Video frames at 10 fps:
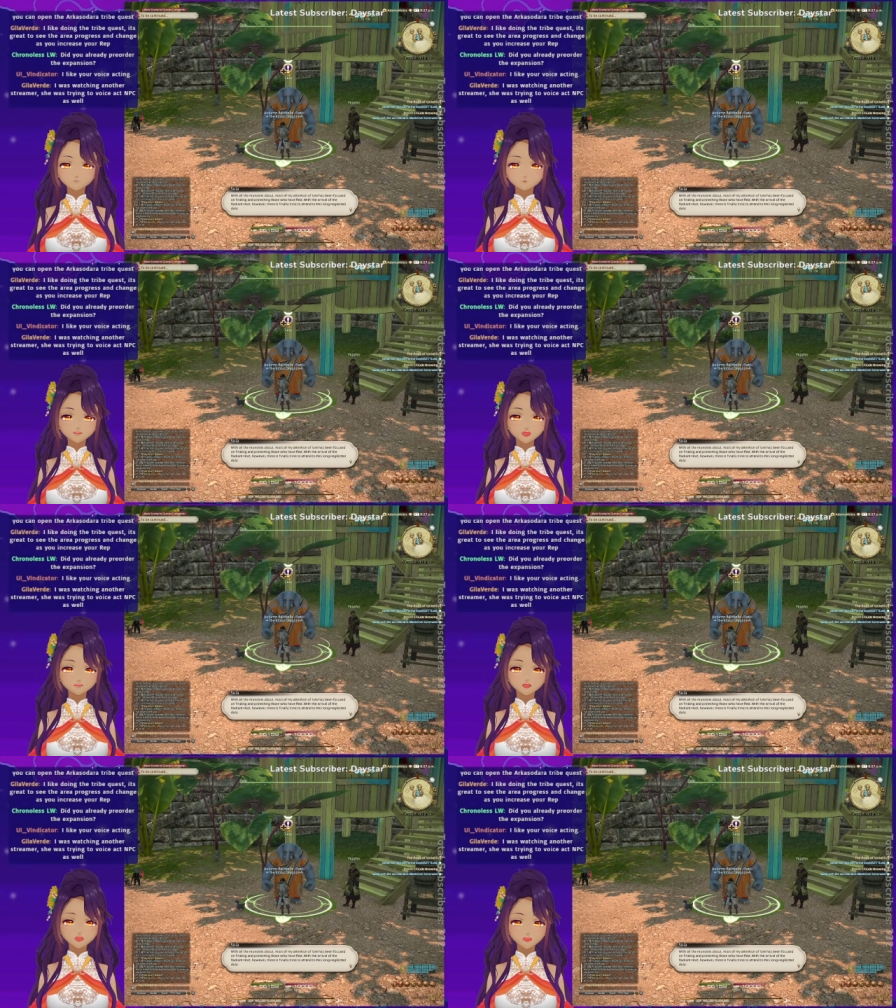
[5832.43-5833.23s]
With all
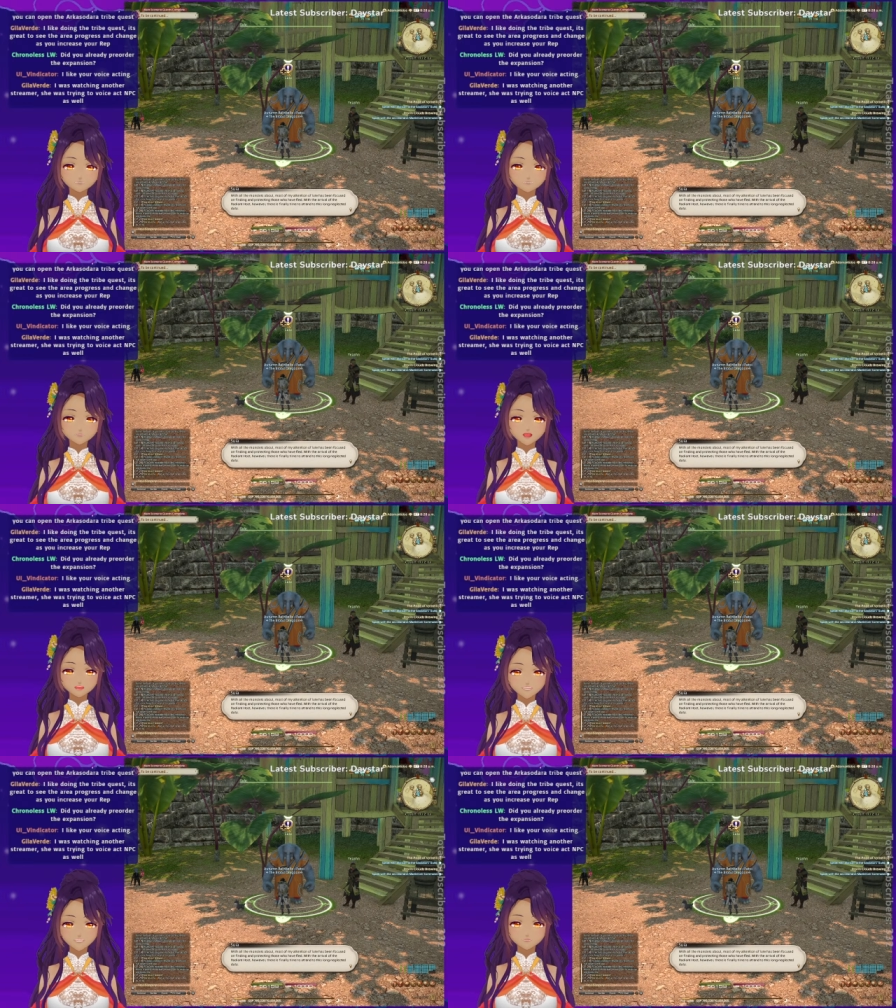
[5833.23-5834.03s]
the monsters
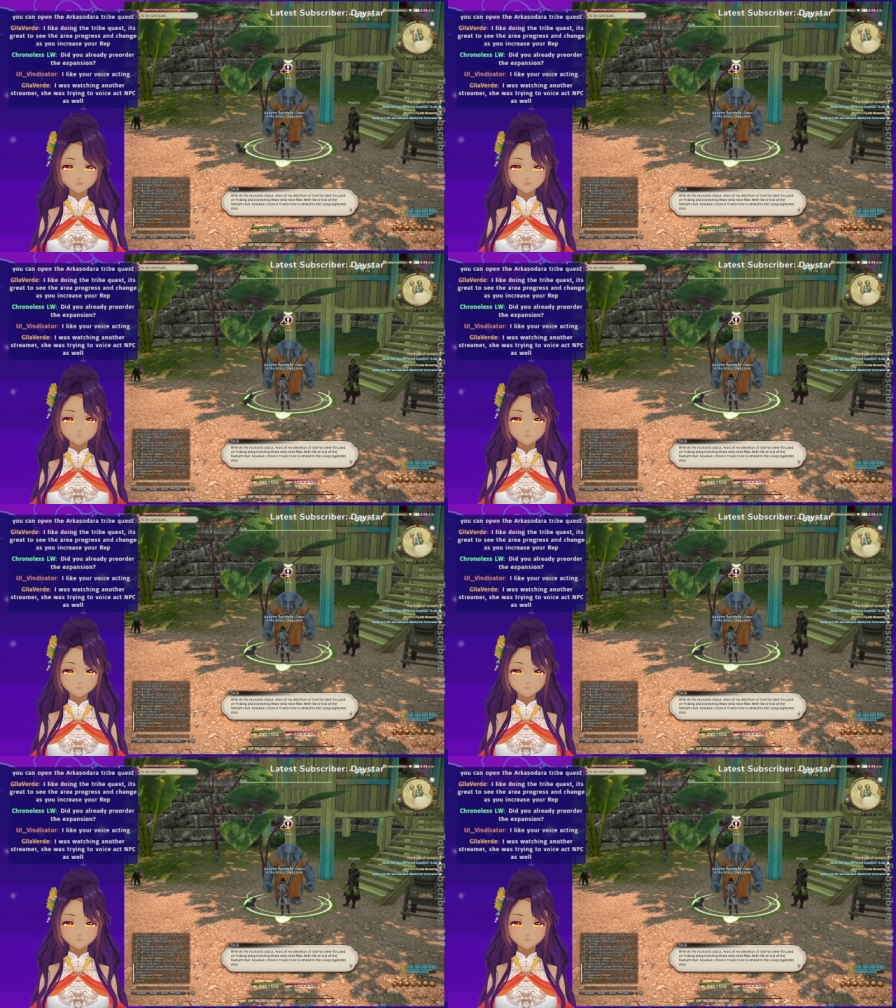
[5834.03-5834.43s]
about,